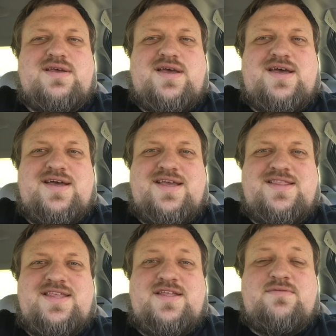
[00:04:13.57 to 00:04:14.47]
So,
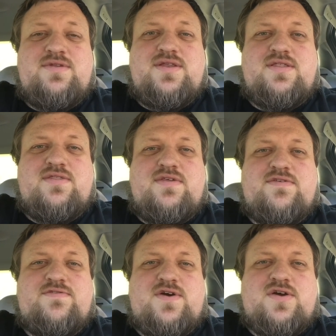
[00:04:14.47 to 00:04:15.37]
and then
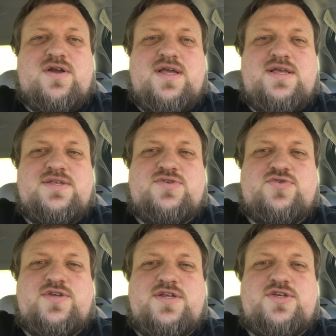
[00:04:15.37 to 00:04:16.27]
as far as
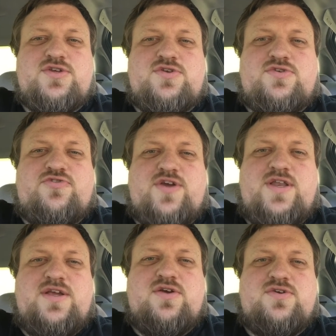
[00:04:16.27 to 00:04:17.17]
traditional
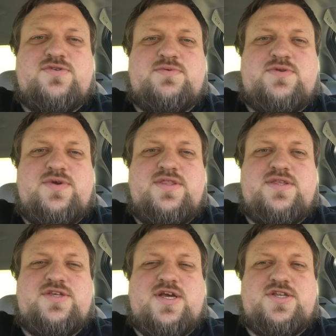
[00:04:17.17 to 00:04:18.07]
training goes between
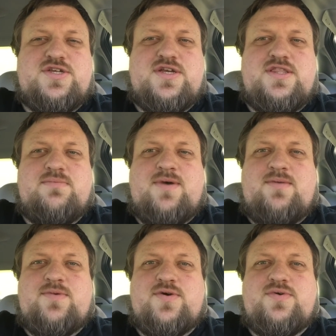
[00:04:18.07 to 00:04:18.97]
the Cha-Cha and the
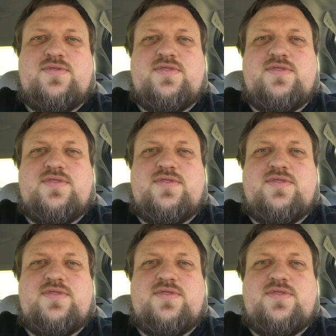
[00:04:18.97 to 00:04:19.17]
mambo,